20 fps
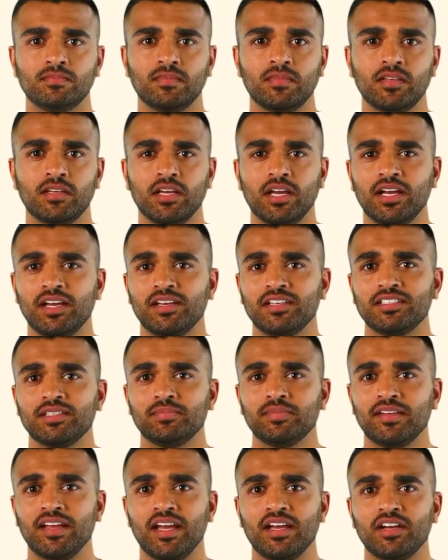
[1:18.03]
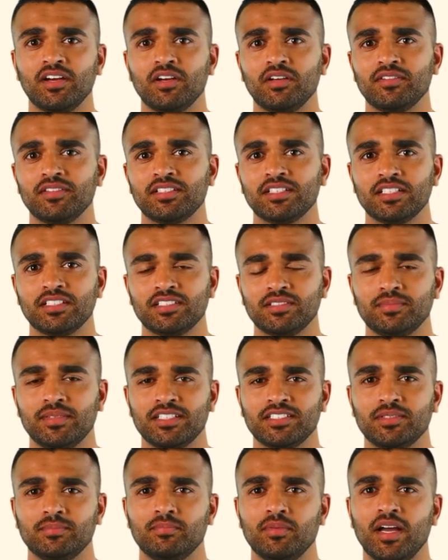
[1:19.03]
Think of the sympathetic nervous system as
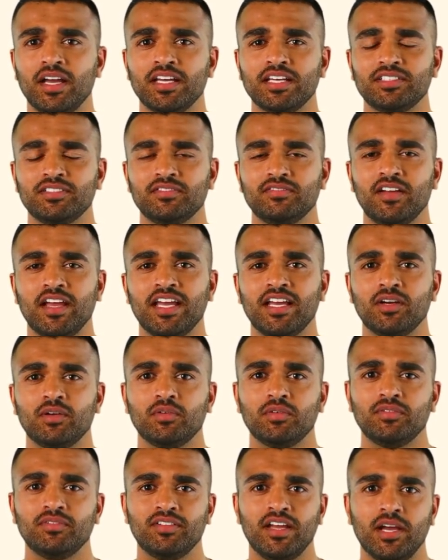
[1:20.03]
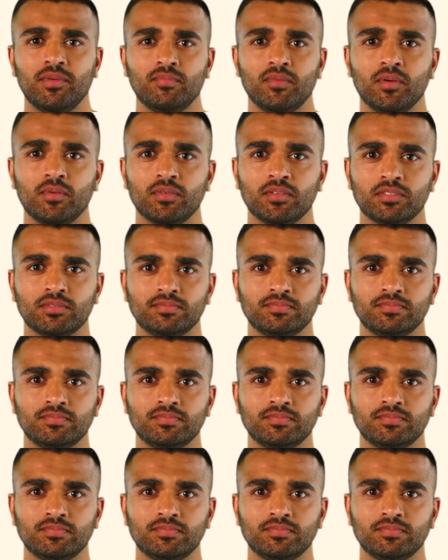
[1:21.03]
the body's fight or flight mode.